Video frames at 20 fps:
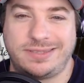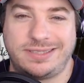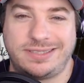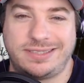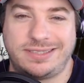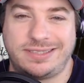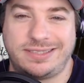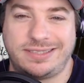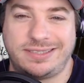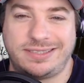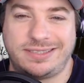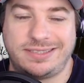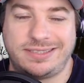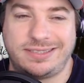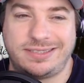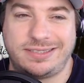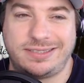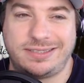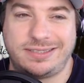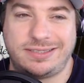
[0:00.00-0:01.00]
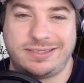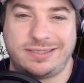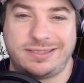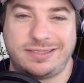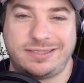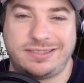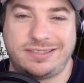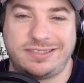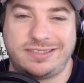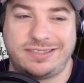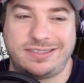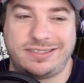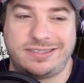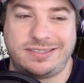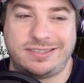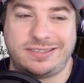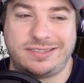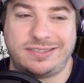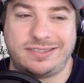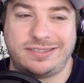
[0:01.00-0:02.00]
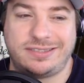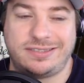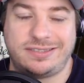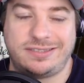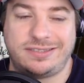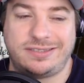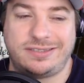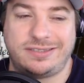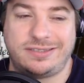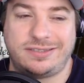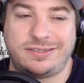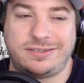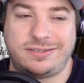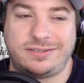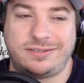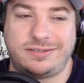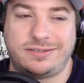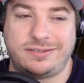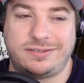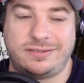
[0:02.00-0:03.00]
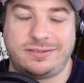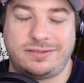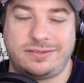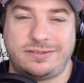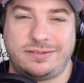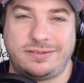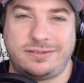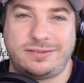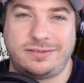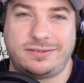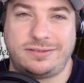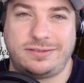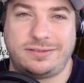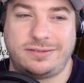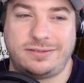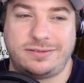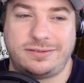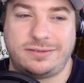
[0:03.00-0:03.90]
(not speaking)